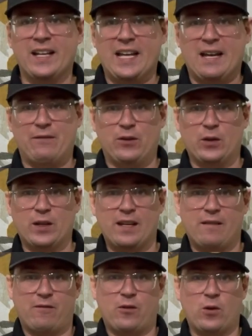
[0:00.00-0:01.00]
If you're looking
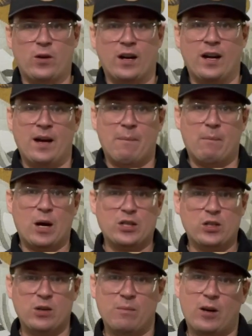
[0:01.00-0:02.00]
for
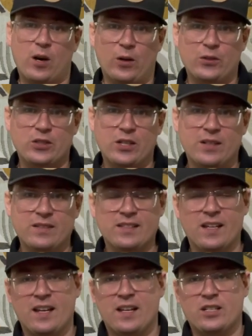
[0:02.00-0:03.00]
mushroom cultures,
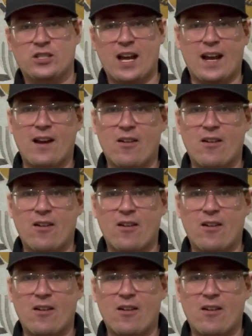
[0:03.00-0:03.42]
check out